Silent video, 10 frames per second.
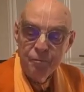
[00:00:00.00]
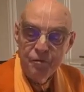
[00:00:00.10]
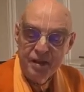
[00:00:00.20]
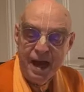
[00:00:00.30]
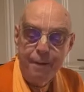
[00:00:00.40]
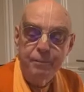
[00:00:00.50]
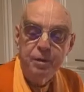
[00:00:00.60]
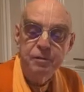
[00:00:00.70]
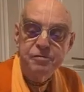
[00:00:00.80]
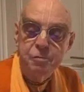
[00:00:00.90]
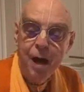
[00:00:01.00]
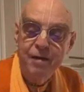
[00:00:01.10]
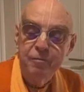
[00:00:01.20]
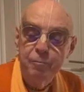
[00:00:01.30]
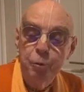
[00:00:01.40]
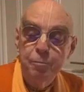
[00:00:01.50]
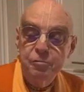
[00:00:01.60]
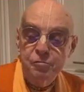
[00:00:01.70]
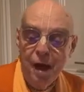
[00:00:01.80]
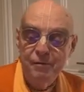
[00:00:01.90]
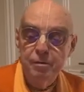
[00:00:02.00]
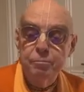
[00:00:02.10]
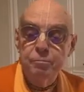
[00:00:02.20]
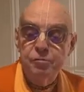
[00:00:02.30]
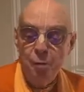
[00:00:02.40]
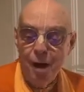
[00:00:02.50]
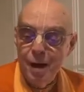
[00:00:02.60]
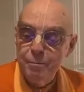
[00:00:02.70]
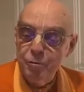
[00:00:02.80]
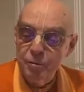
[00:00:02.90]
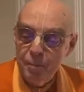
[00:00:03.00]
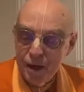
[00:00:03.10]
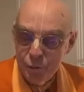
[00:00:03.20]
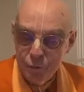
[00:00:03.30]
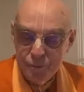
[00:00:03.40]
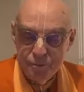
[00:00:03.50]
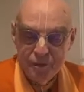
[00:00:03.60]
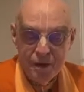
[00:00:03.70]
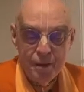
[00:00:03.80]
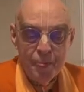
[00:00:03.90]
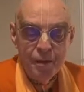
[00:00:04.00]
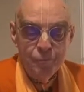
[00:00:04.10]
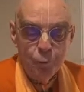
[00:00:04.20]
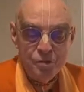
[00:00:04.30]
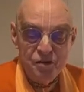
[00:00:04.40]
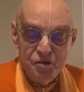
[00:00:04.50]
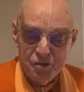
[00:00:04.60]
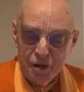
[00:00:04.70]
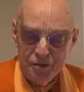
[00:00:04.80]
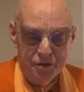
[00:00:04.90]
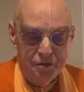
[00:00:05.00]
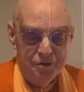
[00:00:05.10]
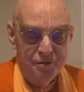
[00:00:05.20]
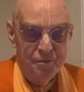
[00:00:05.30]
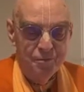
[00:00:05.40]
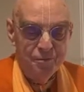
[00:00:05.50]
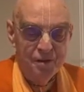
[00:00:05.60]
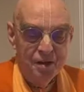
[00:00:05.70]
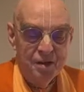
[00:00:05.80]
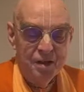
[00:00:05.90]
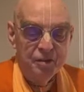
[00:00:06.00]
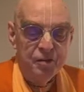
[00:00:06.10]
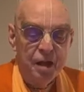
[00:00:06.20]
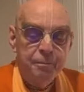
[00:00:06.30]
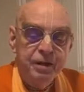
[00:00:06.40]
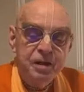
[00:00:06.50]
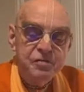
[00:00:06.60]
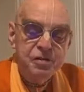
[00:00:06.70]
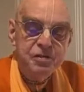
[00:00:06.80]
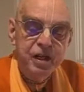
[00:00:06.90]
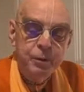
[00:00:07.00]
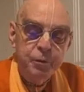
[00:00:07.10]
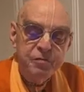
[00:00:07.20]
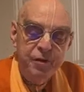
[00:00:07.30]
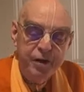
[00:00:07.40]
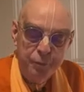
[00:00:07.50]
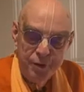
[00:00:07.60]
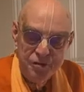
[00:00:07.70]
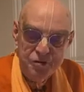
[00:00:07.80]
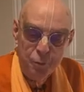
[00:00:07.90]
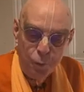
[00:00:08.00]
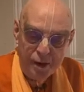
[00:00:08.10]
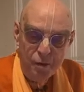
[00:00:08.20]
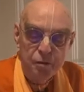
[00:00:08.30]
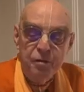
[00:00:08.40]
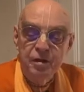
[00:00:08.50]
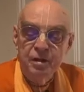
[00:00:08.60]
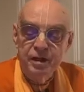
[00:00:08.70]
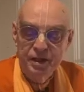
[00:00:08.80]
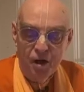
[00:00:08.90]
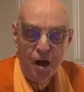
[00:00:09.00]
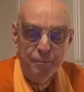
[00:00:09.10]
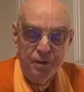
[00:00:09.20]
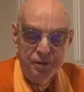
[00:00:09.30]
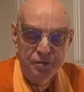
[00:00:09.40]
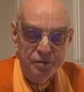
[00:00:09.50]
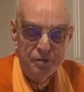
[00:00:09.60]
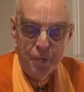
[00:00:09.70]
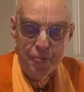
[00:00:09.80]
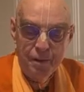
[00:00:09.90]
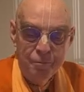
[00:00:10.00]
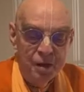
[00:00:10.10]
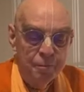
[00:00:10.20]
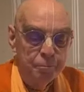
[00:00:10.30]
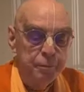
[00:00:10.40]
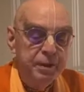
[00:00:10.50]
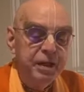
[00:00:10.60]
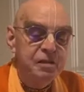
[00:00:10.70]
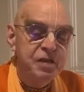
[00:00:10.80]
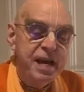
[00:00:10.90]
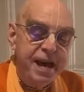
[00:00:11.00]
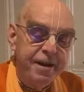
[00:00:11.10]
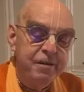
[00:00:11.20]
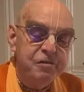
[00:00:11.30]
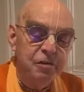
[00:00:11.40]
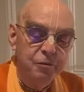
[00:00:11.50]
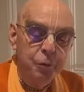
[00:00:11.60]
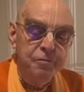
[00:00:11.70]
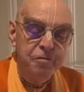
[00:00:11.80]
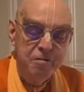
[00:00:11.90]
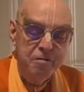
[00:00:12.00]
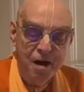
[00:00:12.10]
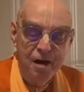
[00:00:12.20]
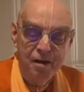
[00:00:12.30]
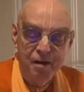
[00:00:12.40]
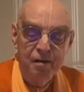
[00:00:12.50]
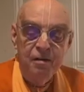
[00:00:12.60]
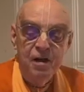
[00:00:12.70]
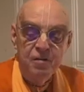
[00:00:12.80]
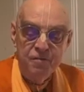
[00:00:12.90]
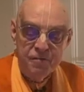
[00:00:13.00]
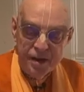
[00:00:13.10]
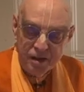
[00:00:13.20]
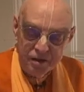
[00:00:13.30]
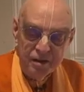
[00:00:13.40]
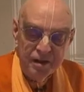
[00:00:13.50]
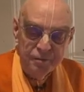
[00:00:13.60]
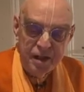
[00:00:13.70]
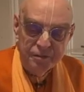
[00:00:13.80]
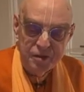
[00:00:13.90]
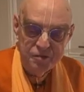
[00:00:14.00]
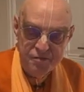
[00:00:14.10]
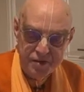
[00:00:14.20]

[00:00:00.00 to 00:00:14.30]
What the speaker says: the capital of Swayambhuvamanu, was exalted, not because the city was very rich in wealth and opulence, but because the hairs of Lord Varaha fell at this